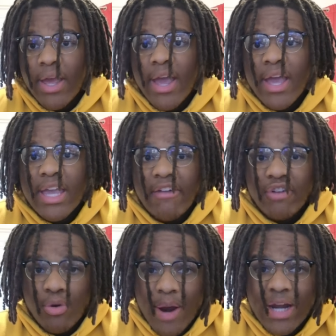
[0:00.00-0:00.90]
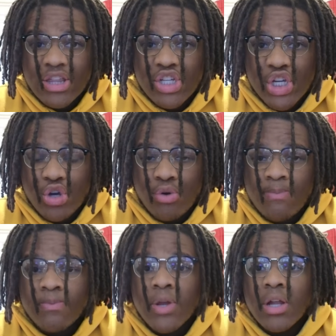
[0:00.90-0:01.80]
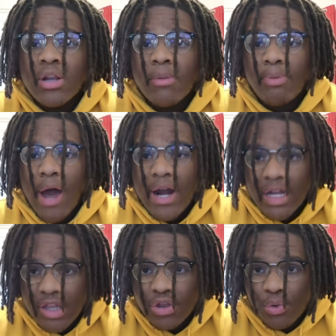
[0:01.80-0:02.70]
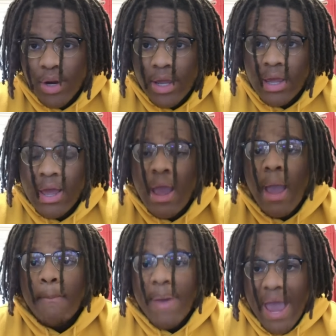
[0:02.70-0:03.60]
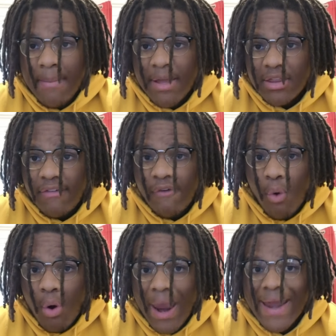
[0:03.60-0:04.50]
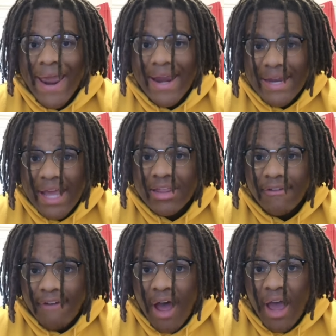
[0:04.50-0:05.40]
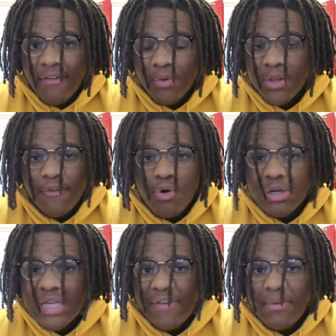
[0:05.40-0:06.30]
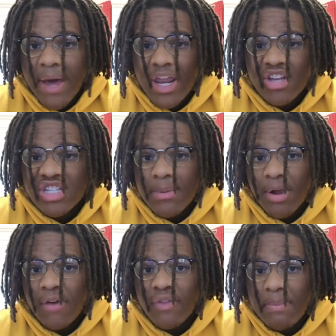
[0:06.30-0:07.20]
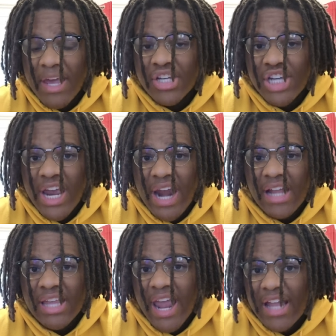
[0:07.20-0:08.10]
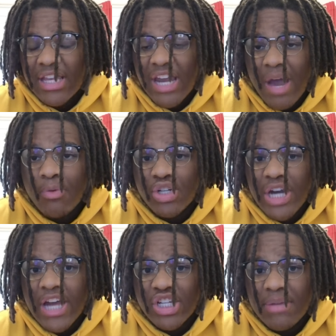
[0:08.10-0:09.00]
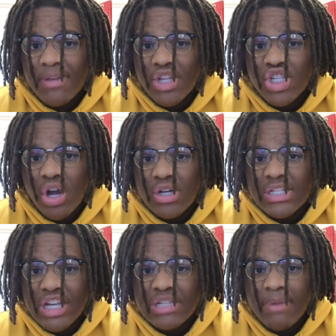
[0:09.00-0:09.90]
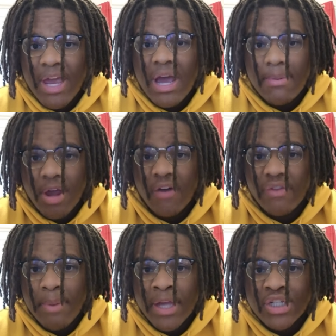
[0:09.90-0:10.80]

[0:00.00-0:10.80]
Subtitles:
Kevin Durant at the 2, LeBron at the 3, Bam at the 4, and AD at the 5. With, of course, everybody else coming off the bench, and I think Anthony Edwards should actually be the star 6 man coming off the bench.